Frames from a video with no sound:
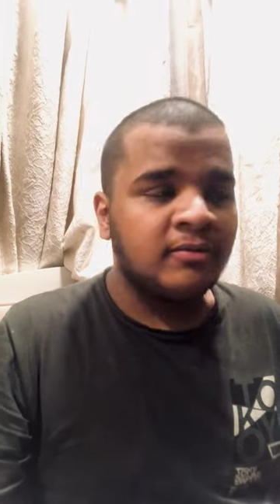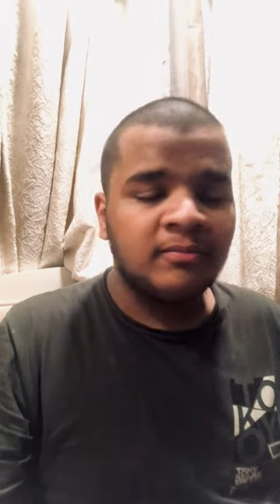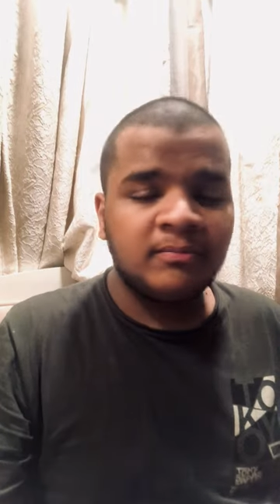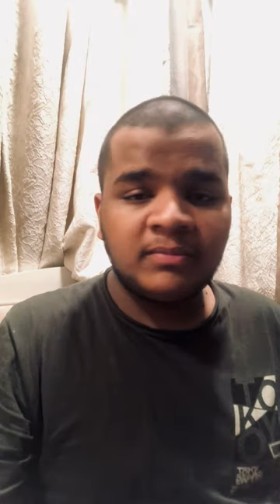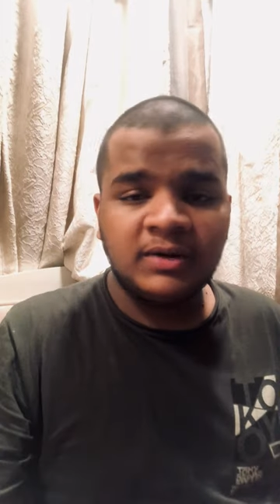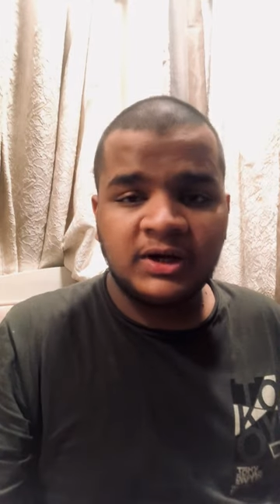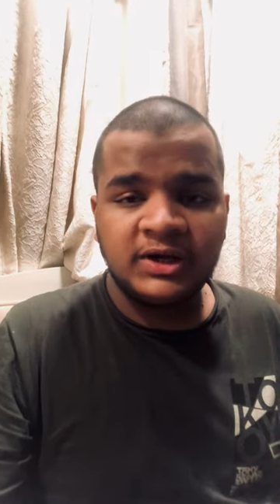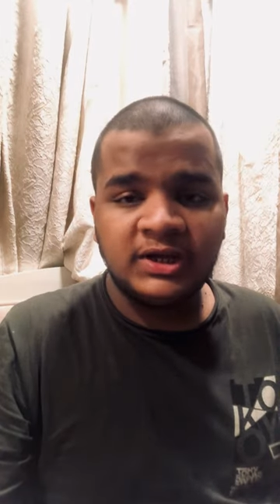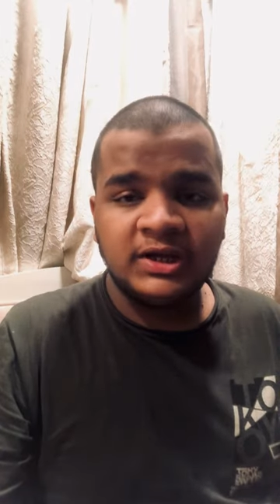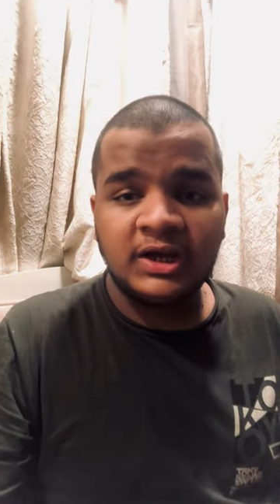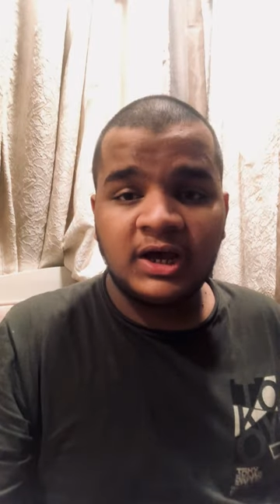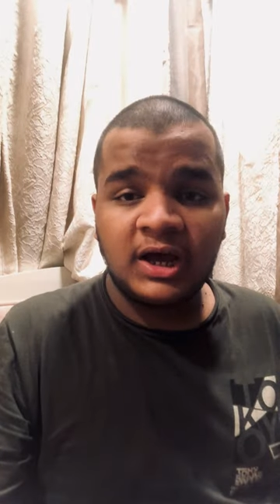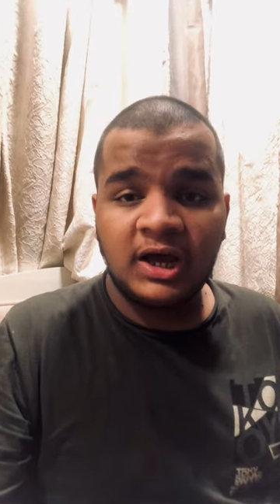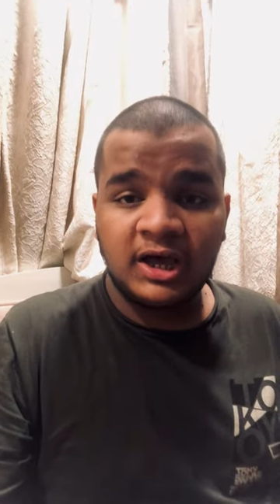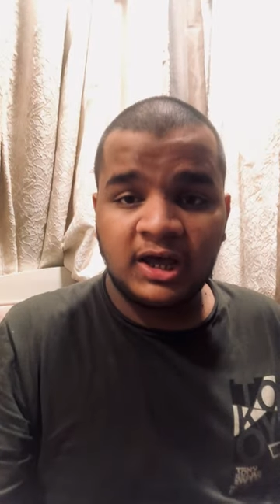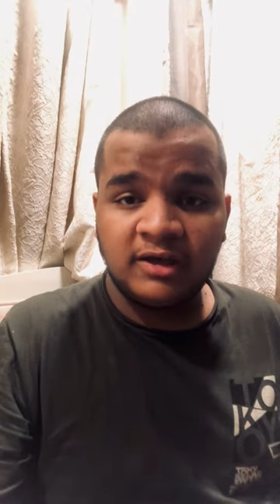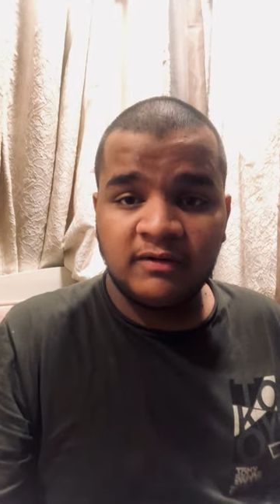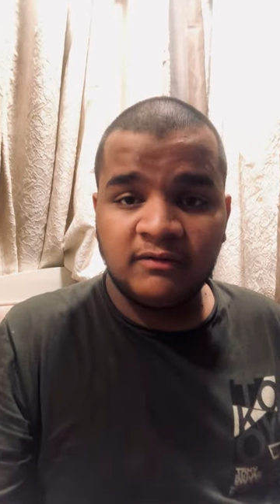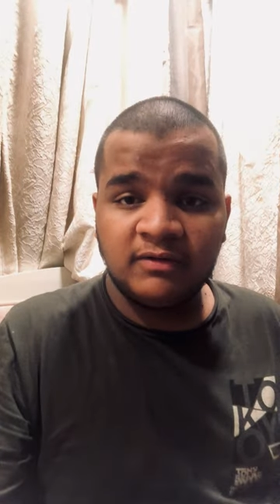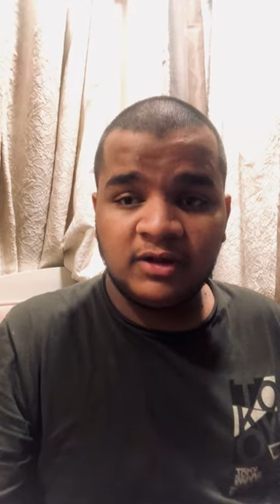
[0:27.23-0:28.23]
But
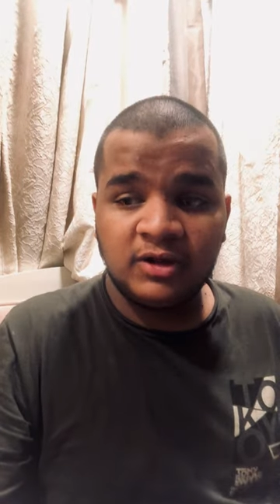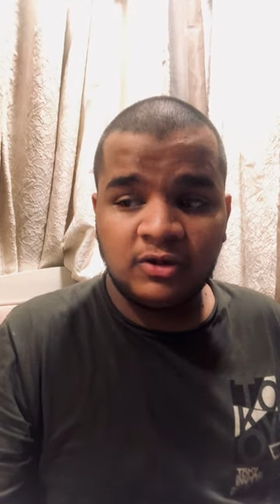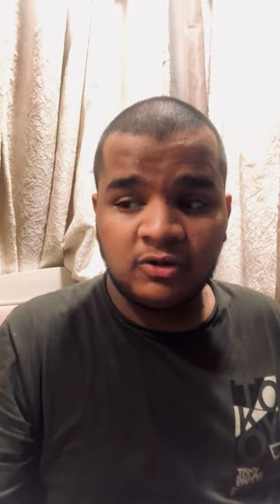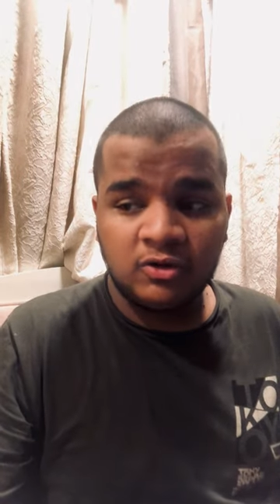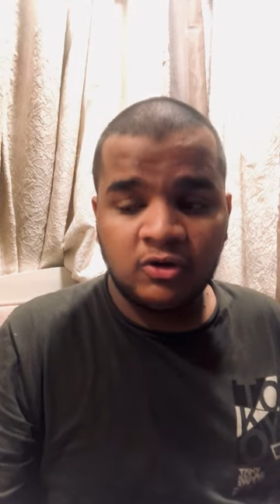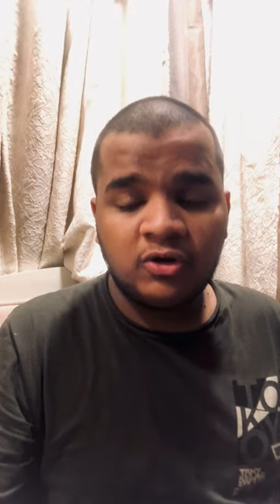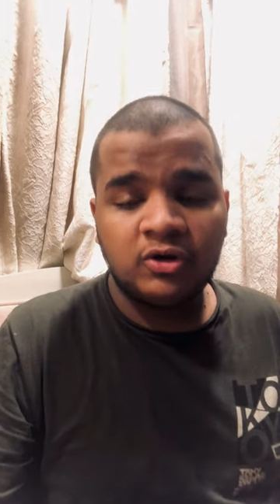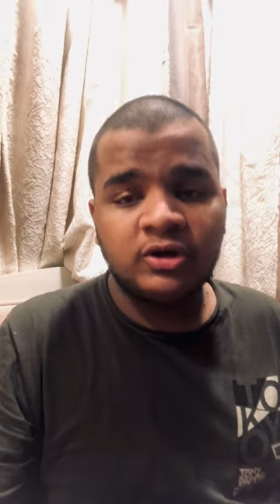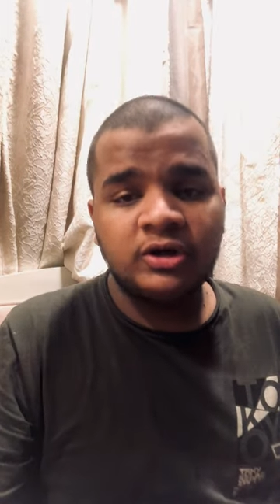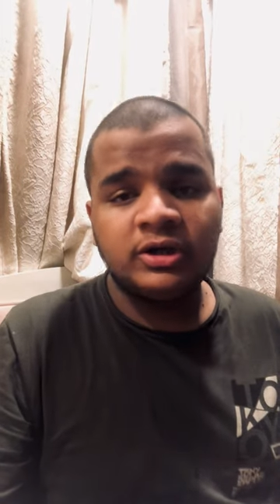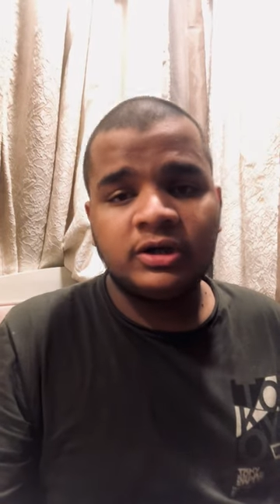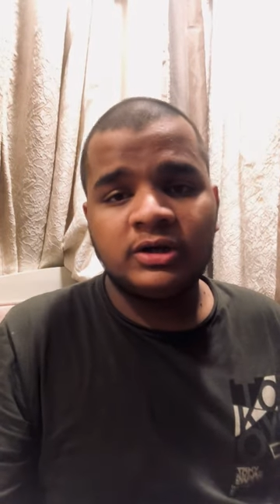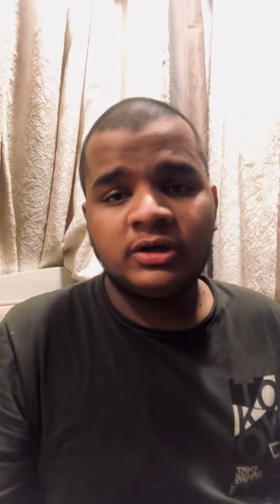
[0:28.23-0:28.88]
I will not